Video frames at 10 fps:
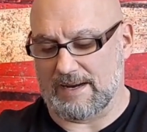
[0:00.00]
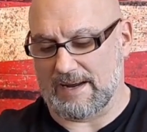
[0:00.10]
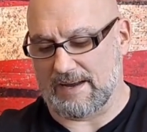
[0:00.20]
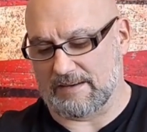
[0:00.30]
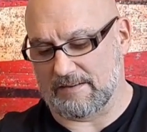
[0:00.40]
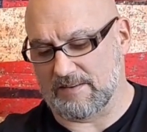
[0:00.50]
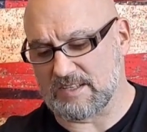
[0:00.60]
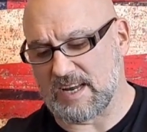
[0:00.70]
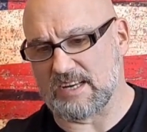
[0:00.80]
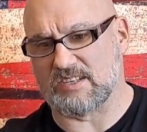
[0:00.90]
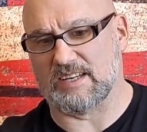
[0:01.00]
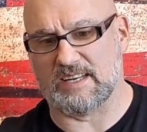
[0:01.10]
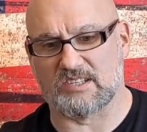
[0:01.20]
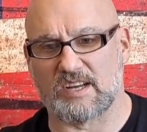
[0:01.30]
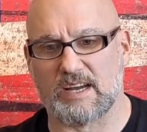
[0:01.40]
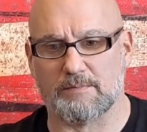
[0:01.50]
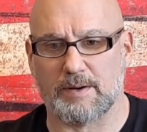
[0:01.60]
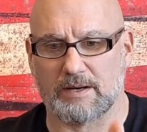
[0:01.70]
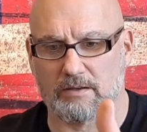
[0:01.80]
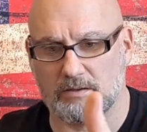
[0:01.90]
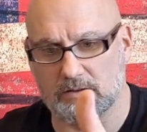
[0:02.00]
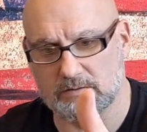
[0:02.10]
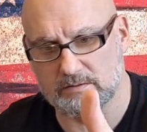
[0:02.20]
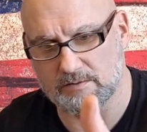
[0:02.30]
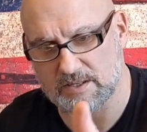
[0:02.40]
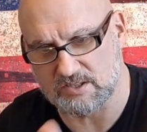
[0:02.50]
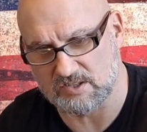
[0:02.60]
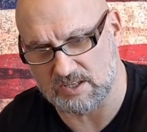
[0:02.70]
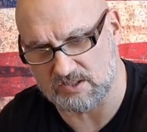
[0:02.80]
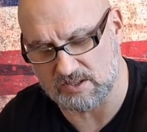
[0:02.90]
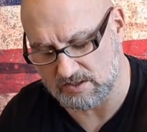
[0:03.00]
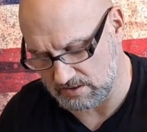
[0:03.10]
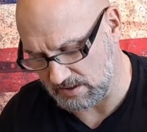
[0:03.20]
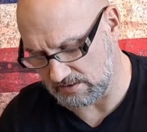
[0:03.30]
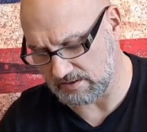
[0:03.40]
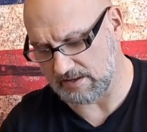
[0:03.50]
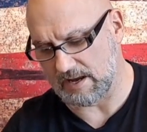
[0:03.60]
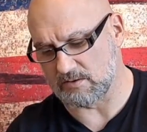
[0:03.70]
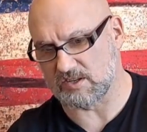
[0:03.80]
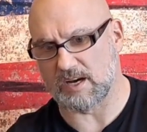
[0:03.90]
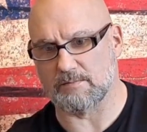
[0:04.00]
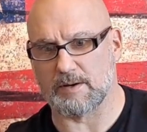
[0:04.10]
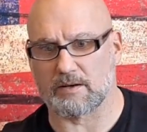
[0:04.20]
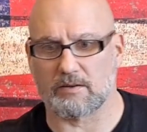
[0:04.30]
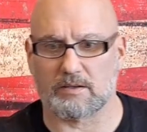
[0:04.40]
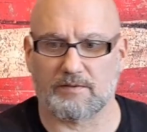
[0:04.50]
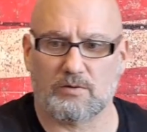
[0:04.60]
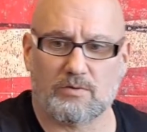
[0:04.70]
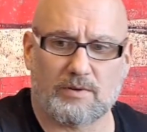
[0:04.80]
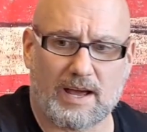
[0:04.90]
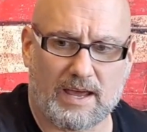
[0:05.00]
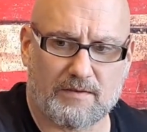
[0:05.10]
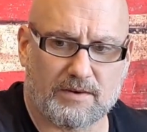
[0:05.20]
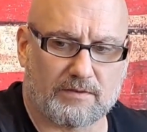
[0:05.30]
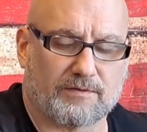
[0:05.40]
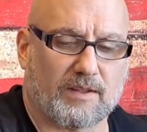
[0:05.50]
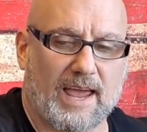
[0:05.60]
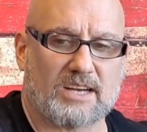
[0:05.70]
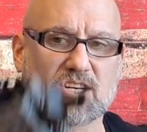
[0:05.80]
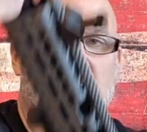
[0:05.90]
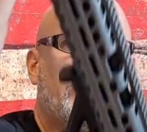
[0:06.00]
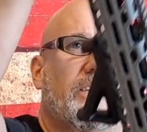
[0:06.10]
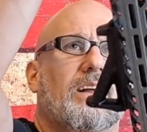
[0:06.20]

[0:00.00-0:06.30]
and this has an inside barrel that sits into the outside barrel, and if you do not have your flash hider